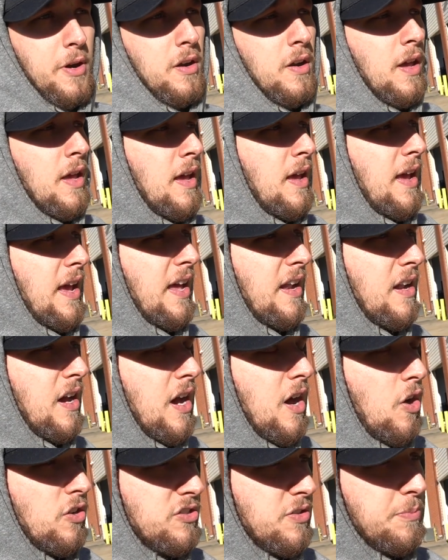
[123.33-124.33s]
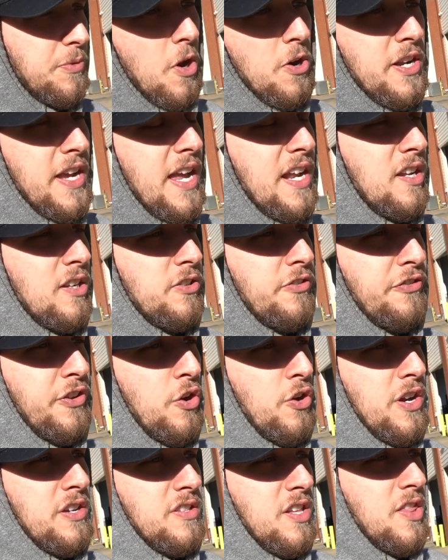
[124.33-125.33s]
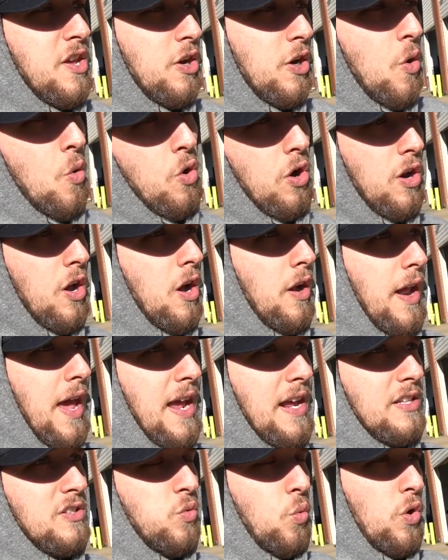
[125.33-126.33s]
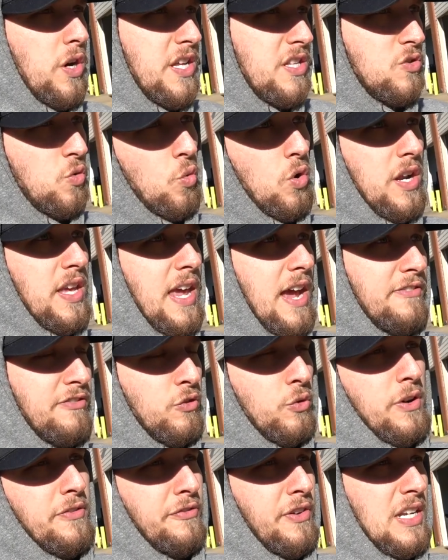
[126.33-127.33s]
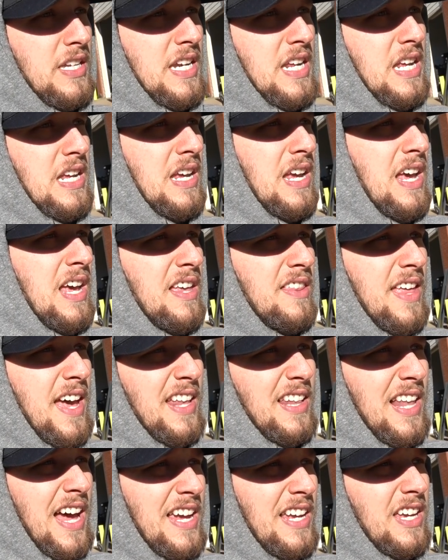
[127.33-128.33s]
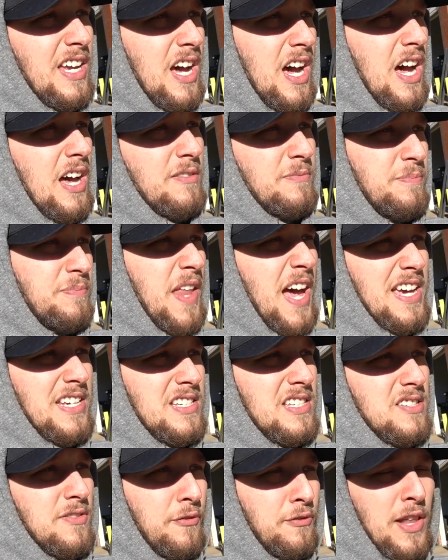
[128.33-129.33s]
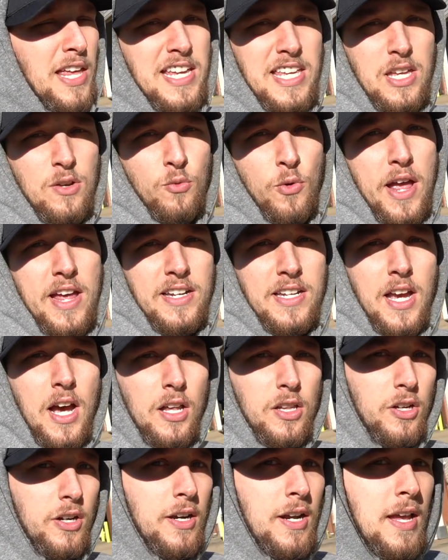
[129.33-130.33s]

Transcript: And uh, on some 38 inch Furies, and they're going on a 2020 F350, that like uh, nice flaky red color.